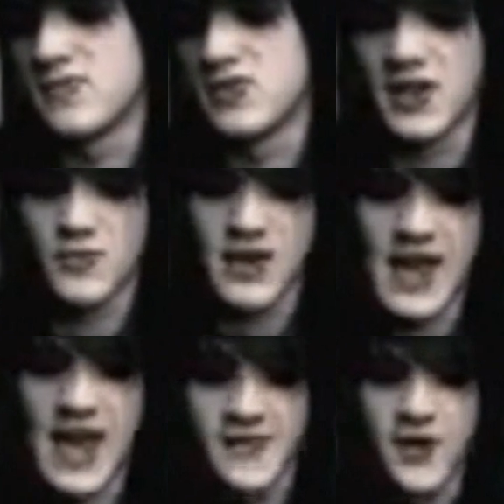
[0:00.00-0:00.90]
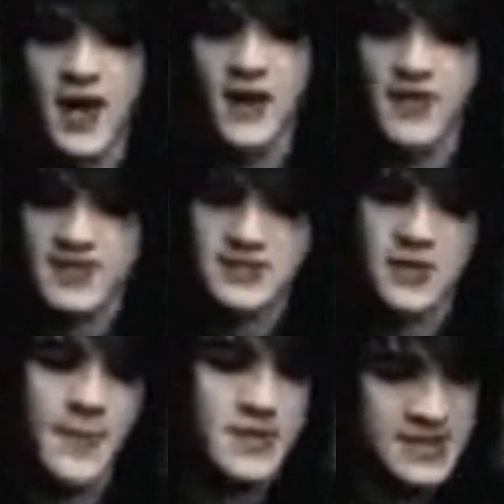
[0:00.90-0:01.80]
look at what I have around, like
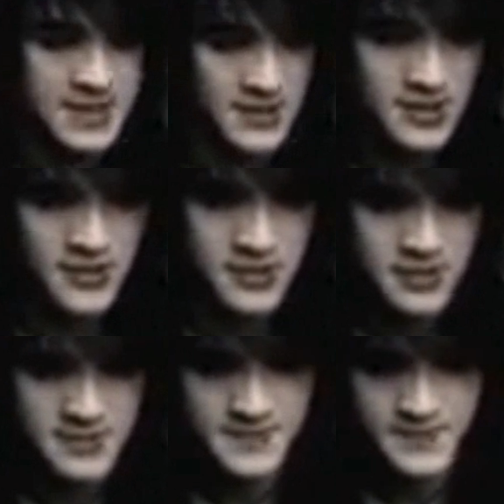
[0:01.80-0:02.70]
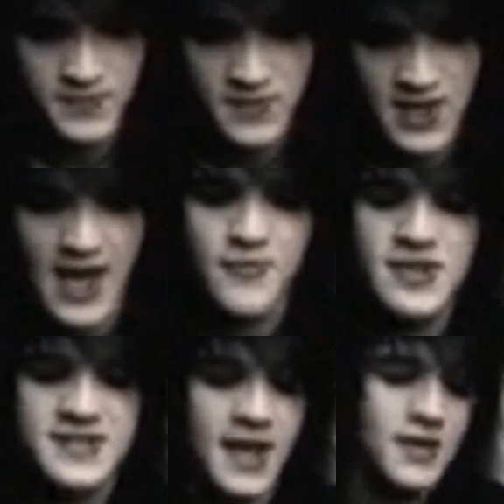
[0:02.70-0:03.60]
scrap material, and I
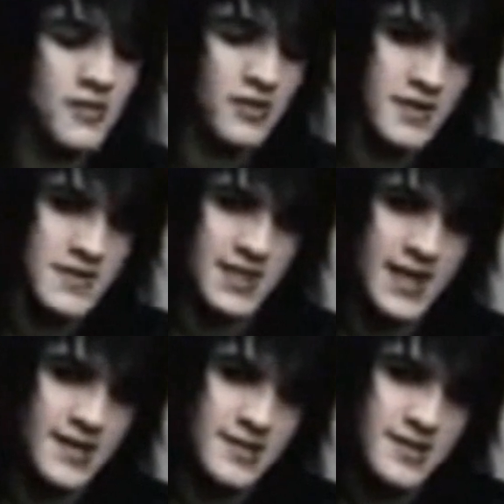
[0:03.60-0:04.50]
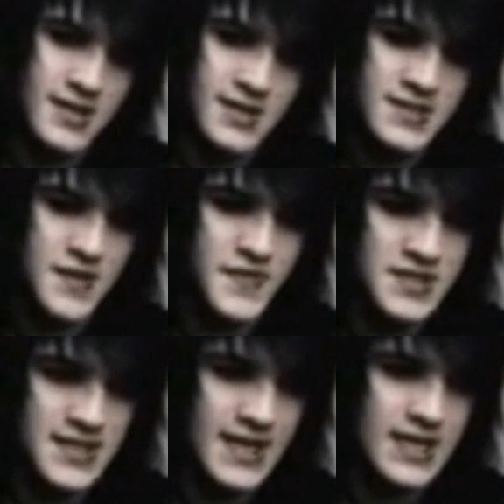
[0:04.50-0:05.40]
recycle clothes a lot. So if
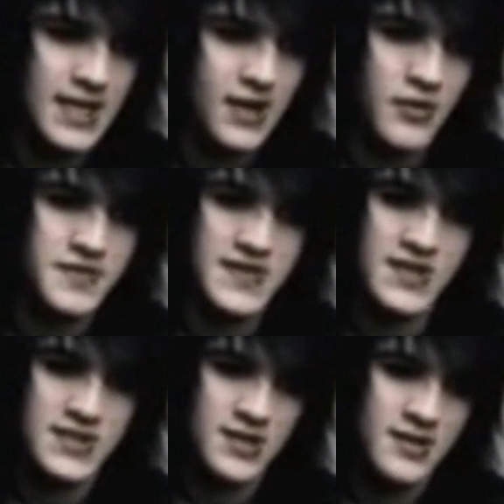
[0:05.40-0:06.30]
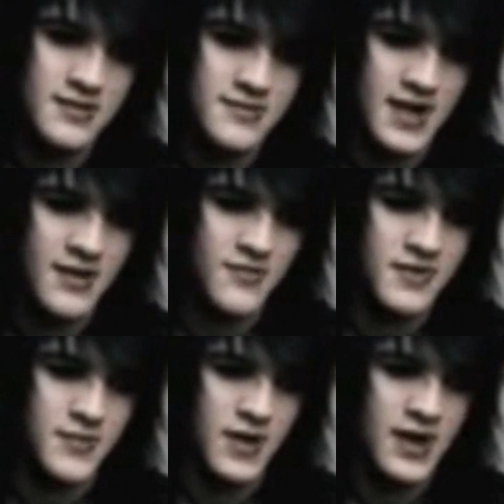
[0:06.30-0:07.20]
there's like an old T-shirt that I don't
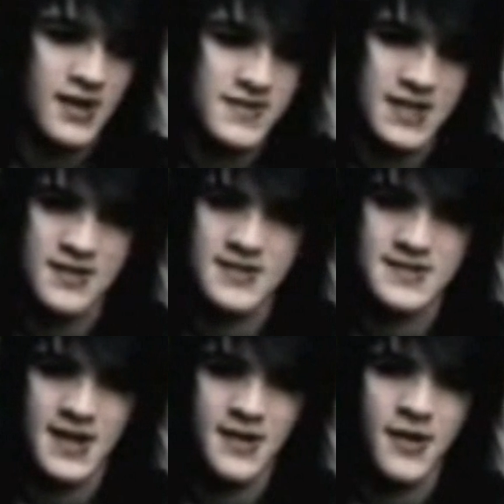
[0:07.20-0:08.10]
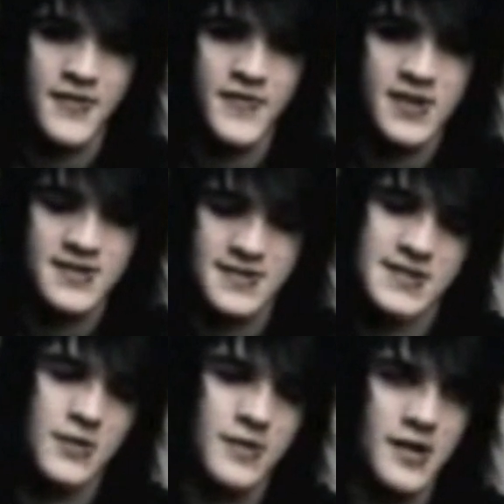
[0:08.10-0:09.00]
really wear, I'll take the design off of it and
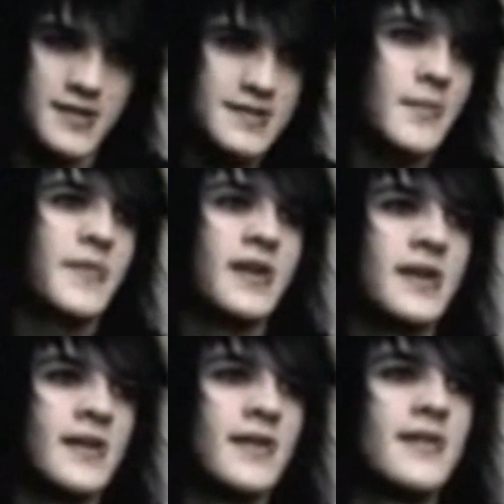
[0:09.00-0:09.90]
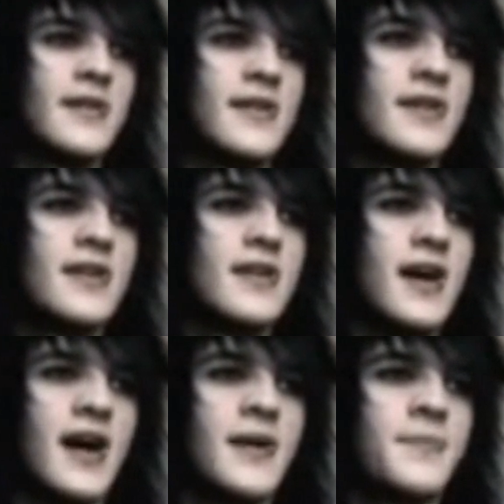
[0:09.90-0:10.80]
sew it on something, or
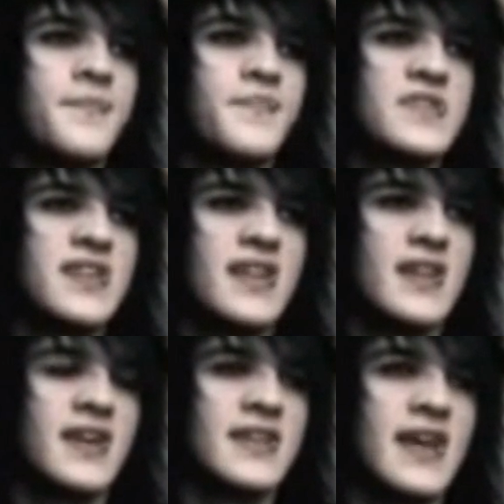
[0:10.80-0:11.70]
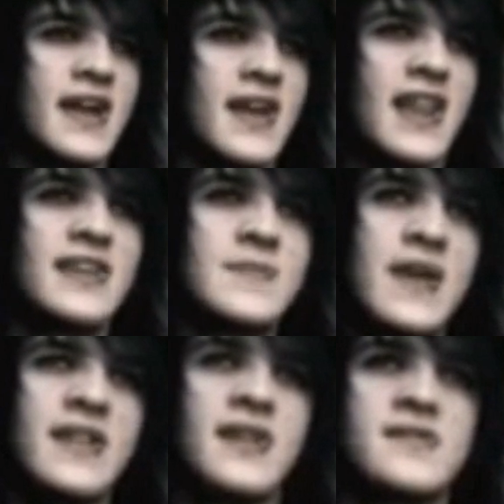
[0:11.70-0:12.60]
just anything like that. I like to
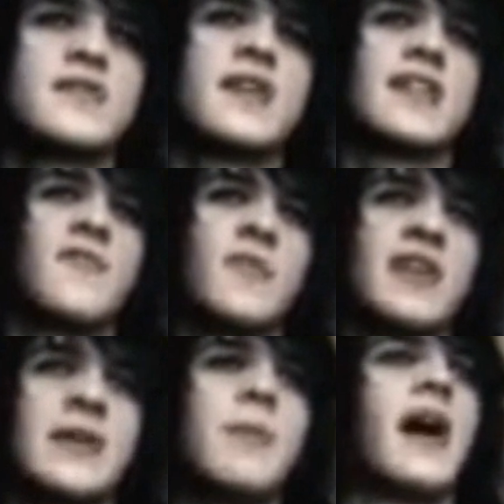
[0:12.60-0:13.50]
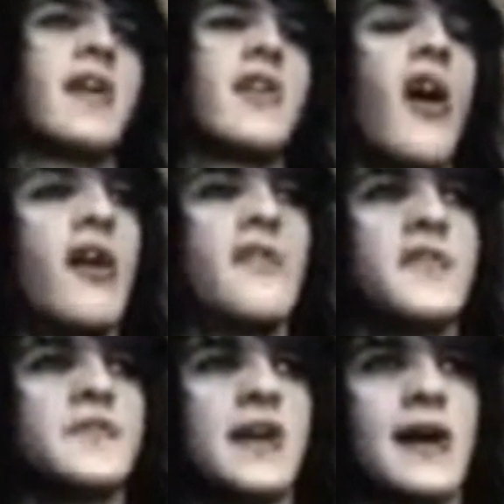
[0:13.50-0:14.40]
make things look like they've been hit by a car a
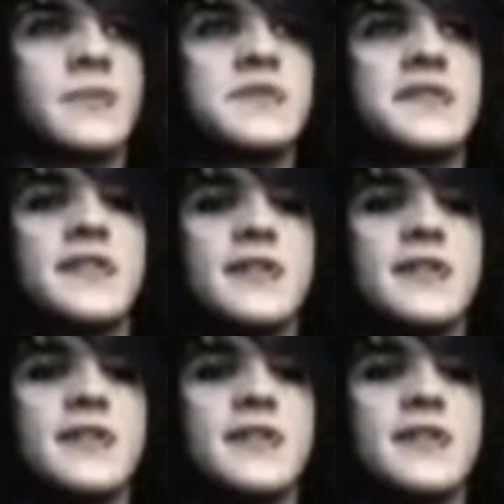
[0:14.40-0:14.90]
few times.